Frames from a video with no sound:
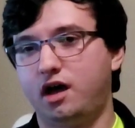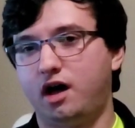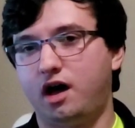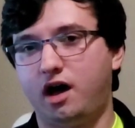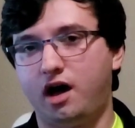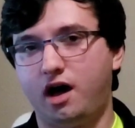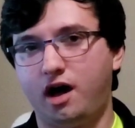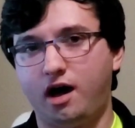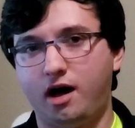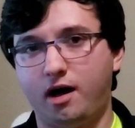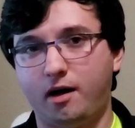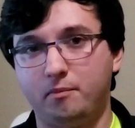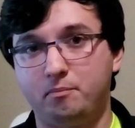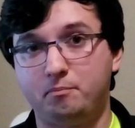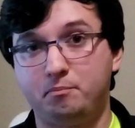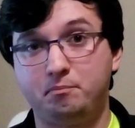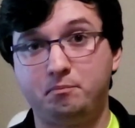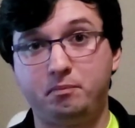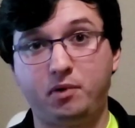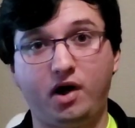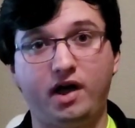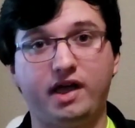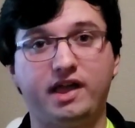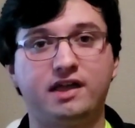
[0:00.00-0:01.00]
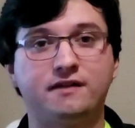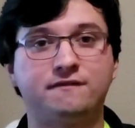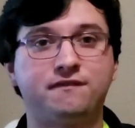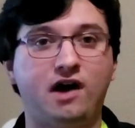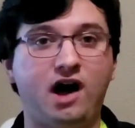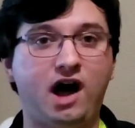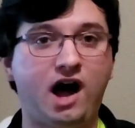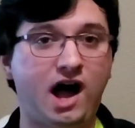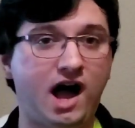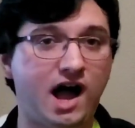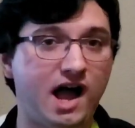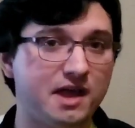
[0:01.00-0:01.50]
But if
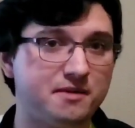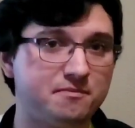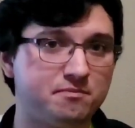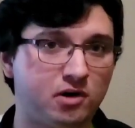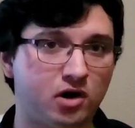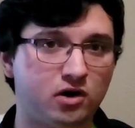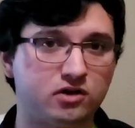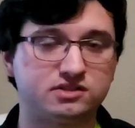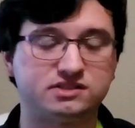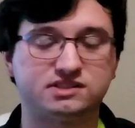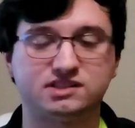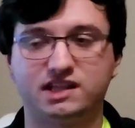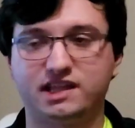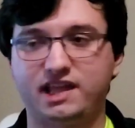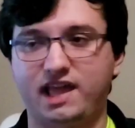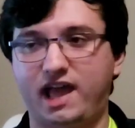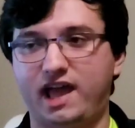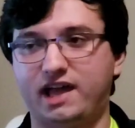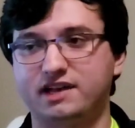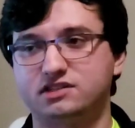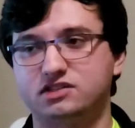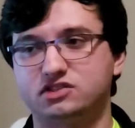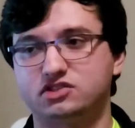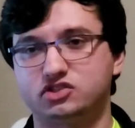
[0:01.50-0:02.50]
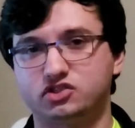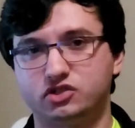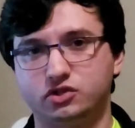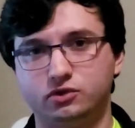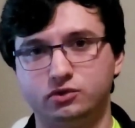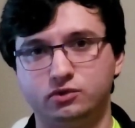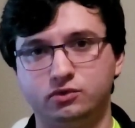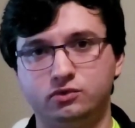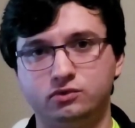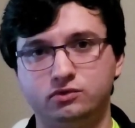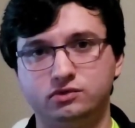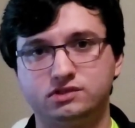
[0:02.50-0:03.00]
I personally had to
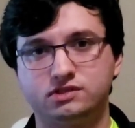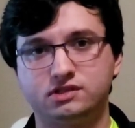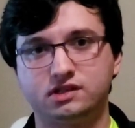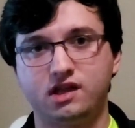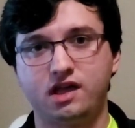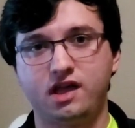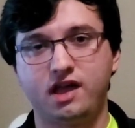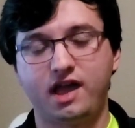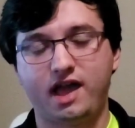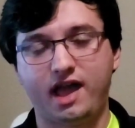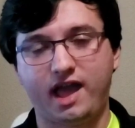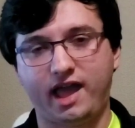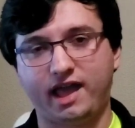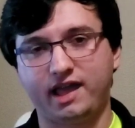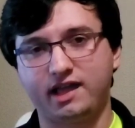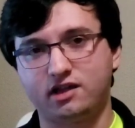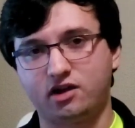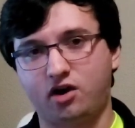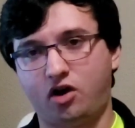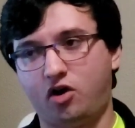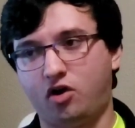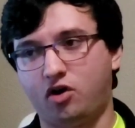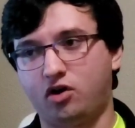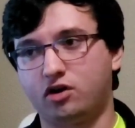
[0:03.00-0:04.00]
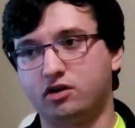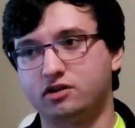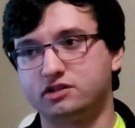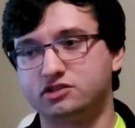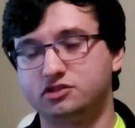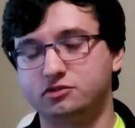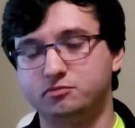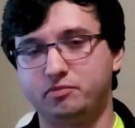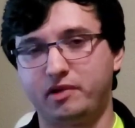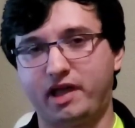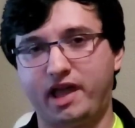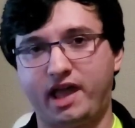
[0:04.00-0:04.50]
choose a card
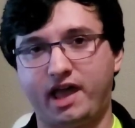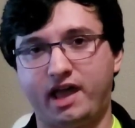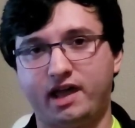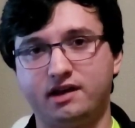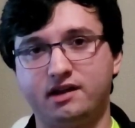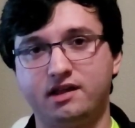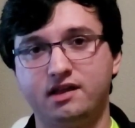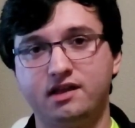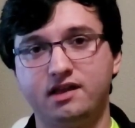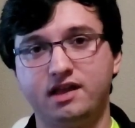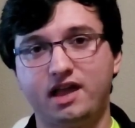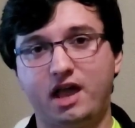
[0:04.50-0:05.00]
to ban,